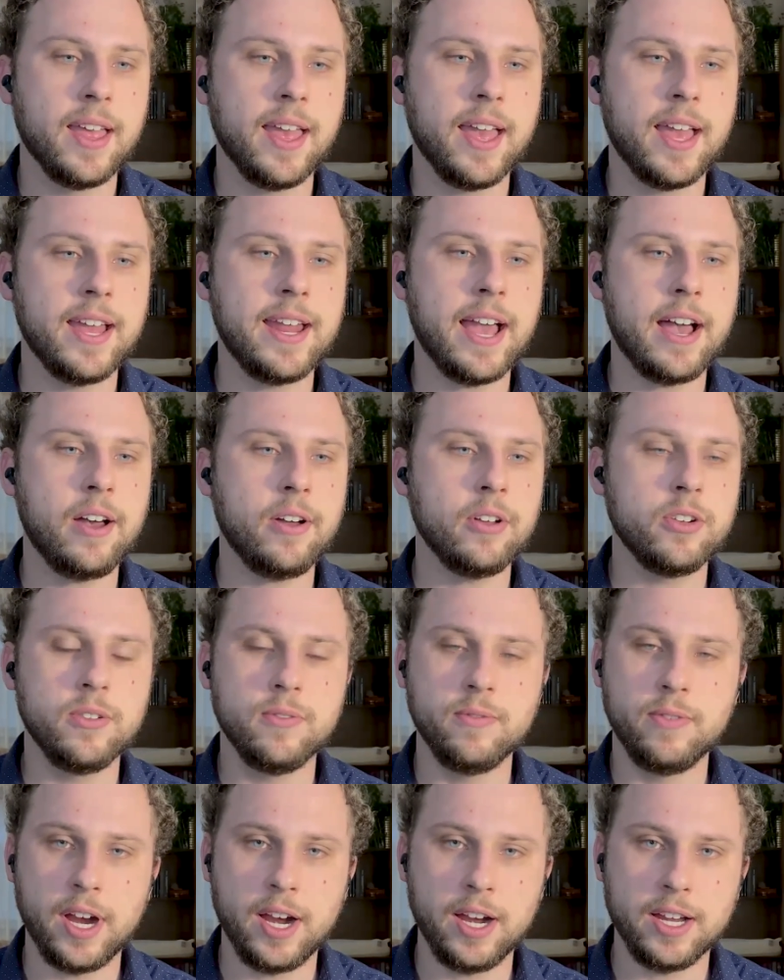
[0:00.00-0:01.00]
And how do
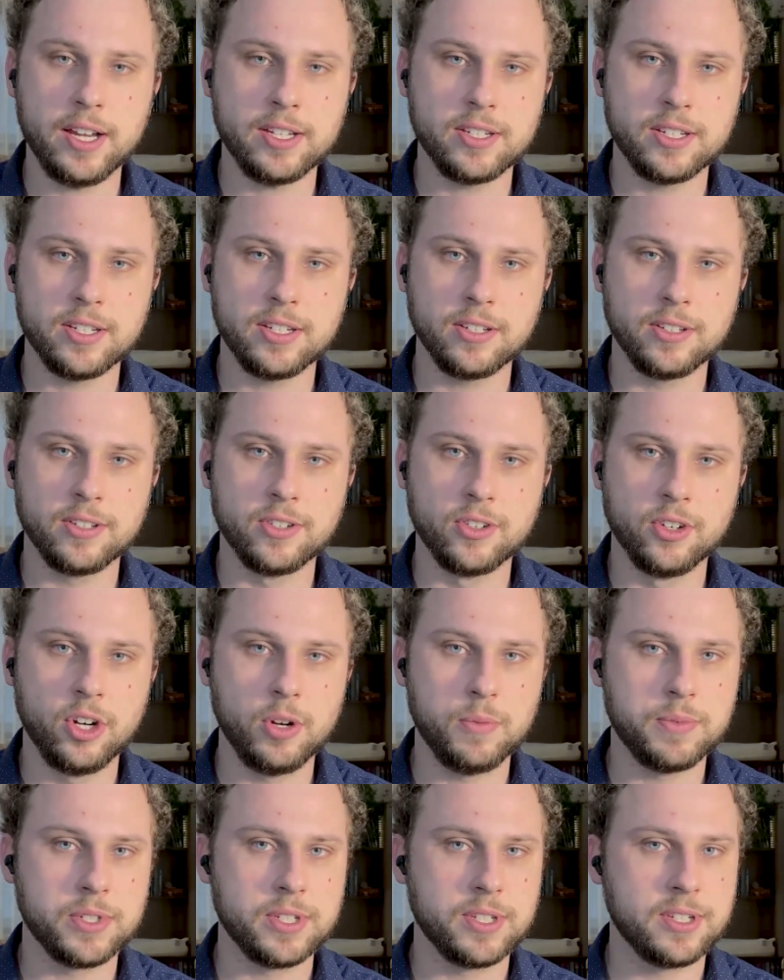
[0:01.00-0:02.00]
various
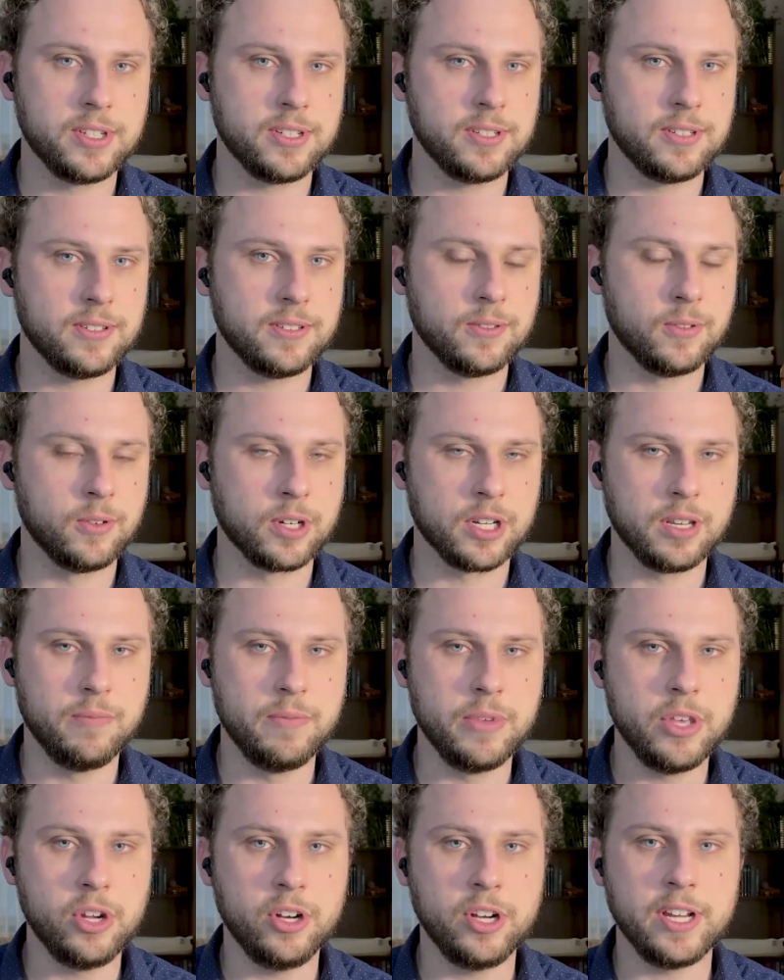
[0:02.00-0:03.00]
groups or
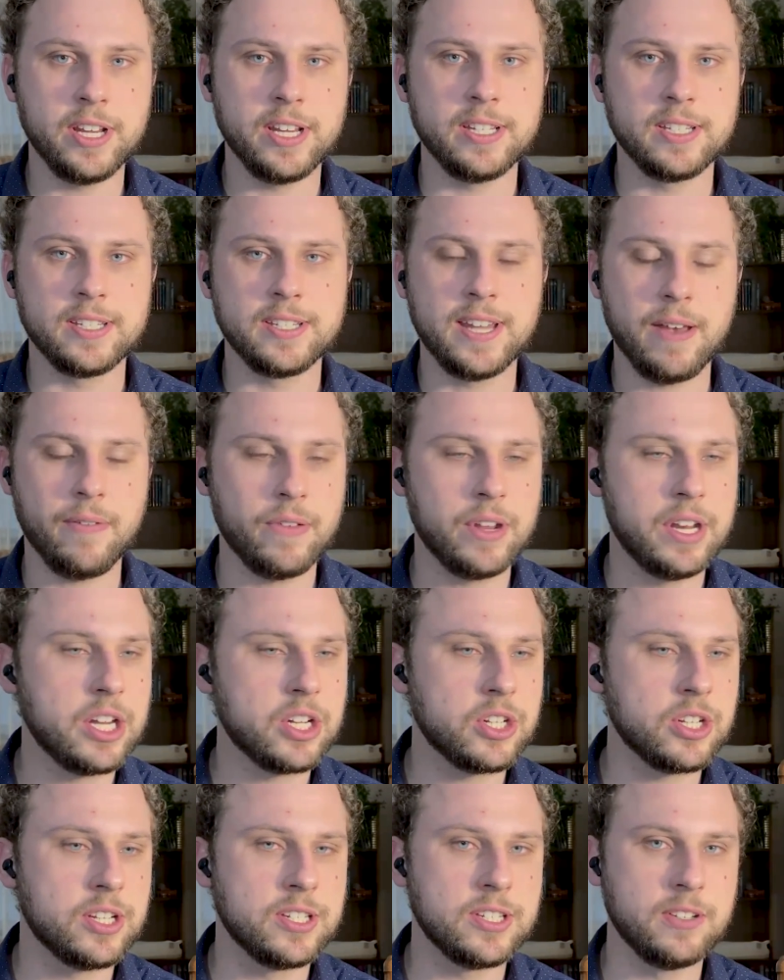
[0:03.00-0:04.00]
communities'
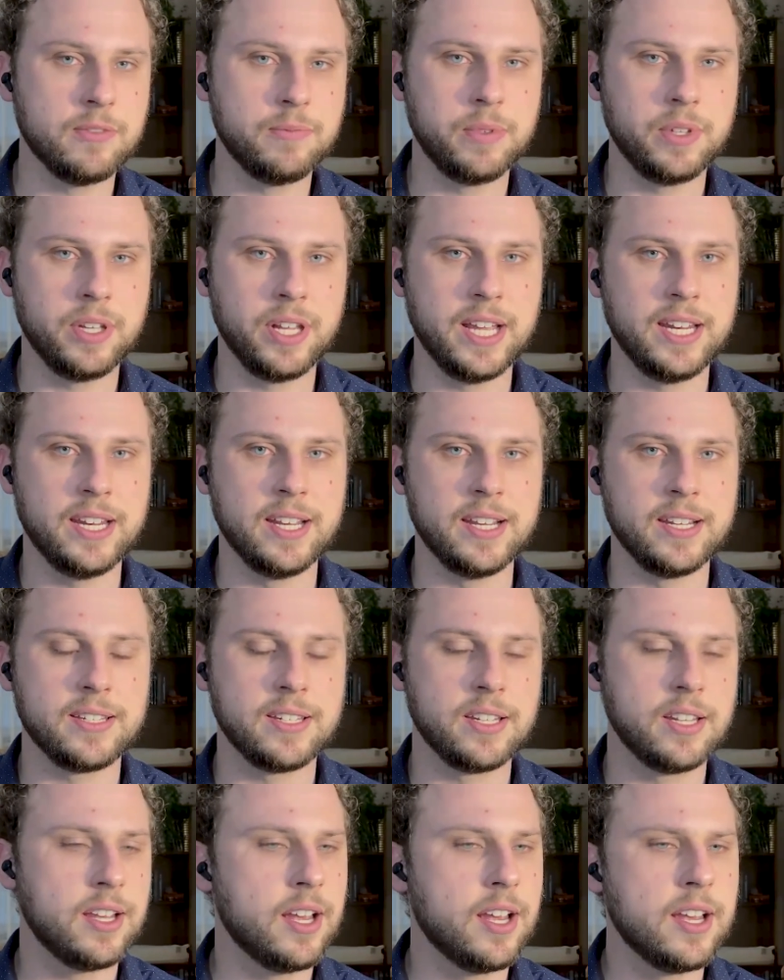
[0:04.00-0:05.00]
definitions of
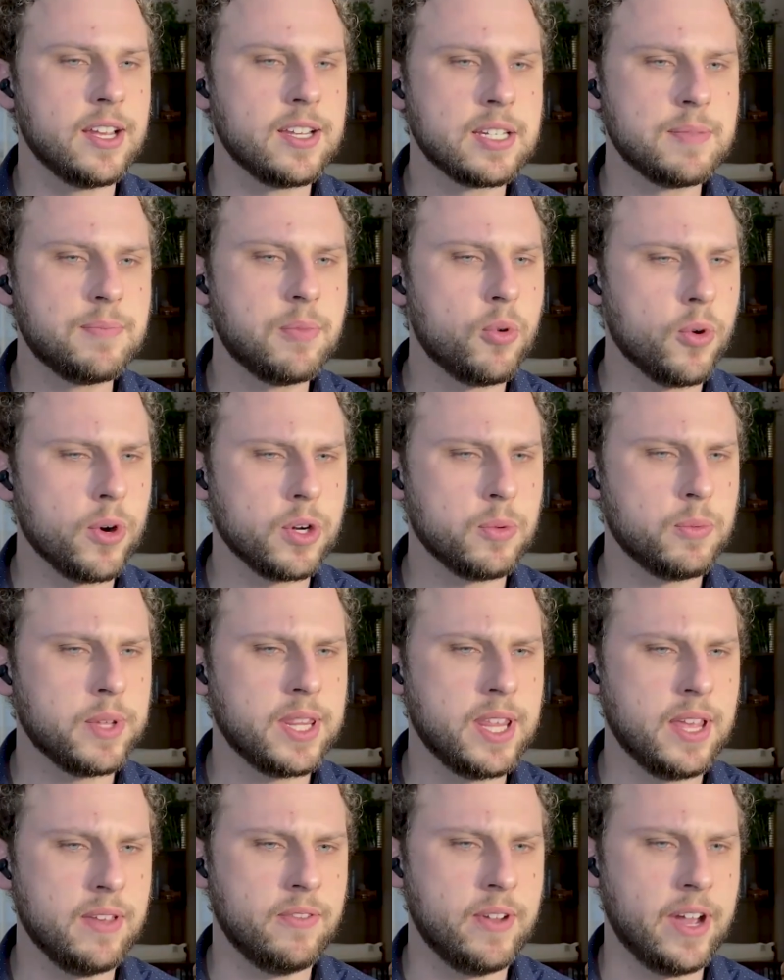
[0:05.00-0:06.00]
plainness support what
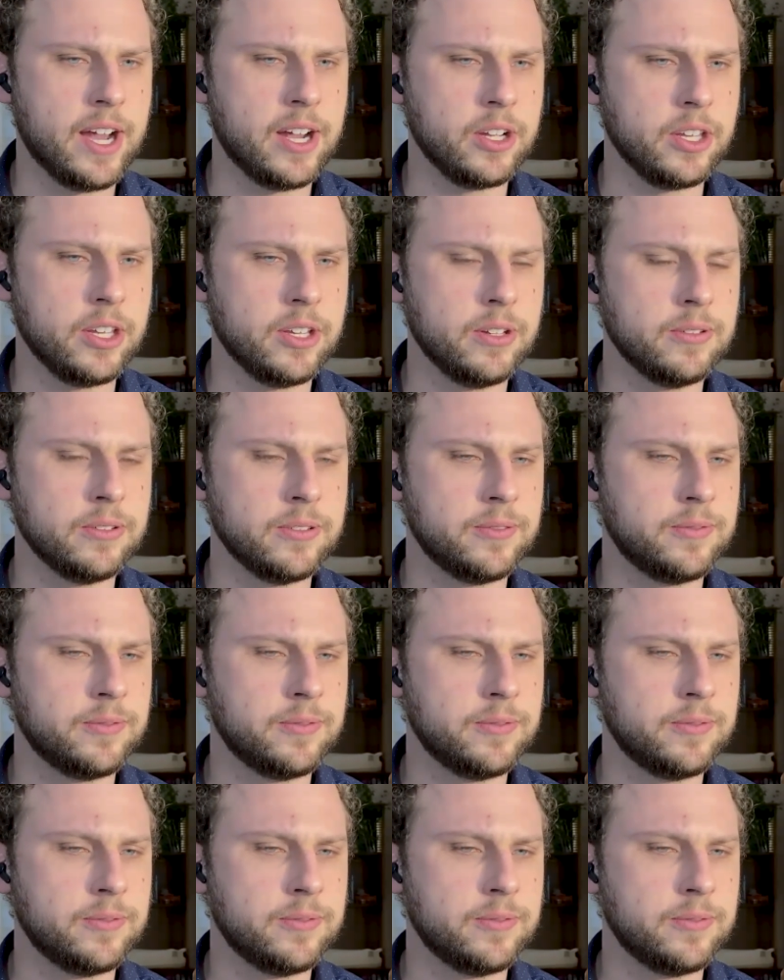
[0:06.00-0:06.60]
they value?